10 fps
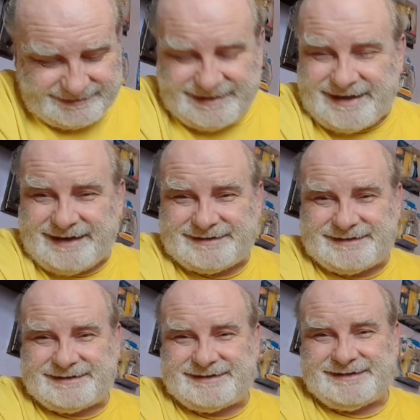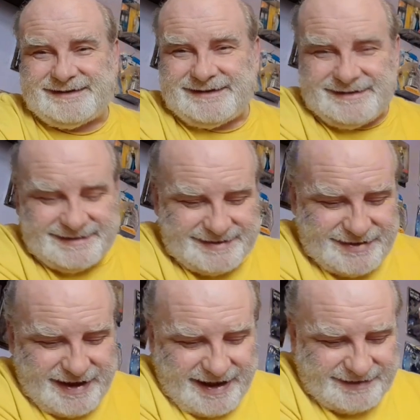Yes.
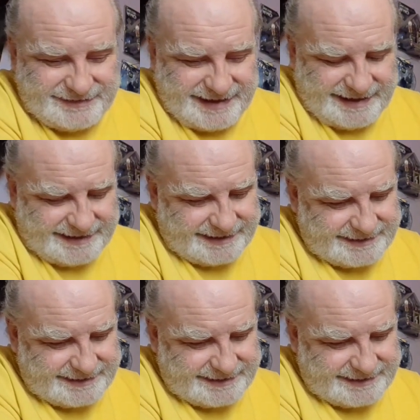Okay,